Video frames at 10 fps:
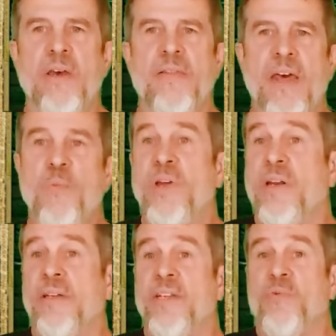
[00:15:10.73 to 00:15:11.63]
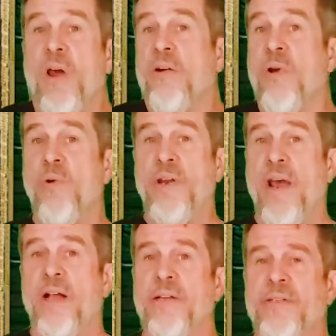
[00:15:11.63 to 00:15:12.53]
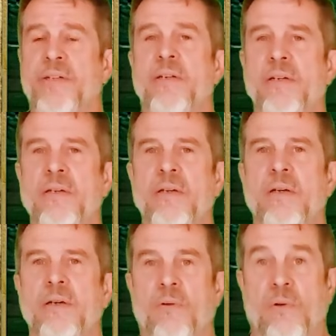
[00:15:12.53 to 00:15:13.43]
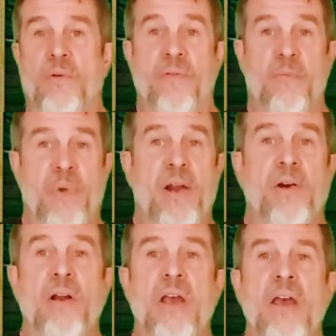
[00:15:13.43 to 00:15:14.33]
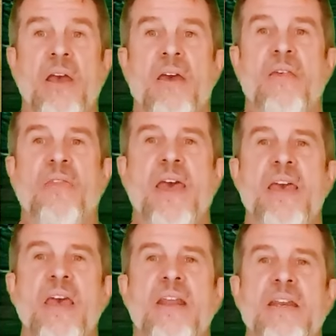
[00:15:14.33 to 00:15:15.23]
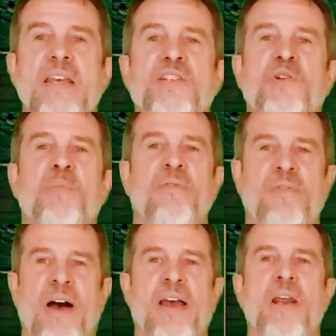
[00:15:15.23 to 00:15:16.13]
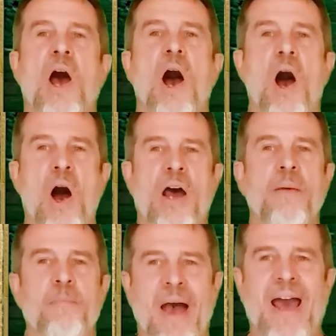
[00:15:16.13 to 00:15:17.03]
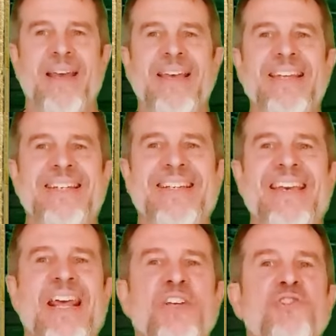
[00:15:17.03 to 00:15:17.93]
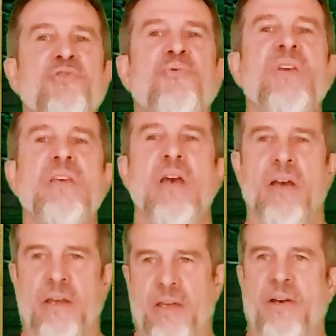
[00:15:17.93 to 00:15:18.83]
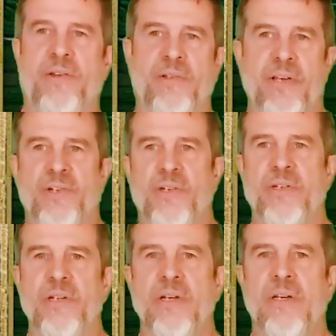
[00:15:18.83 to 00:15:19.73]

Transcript: Then we could at least run our own analysis, or even better, they need to provide automatic DNA tree calculations.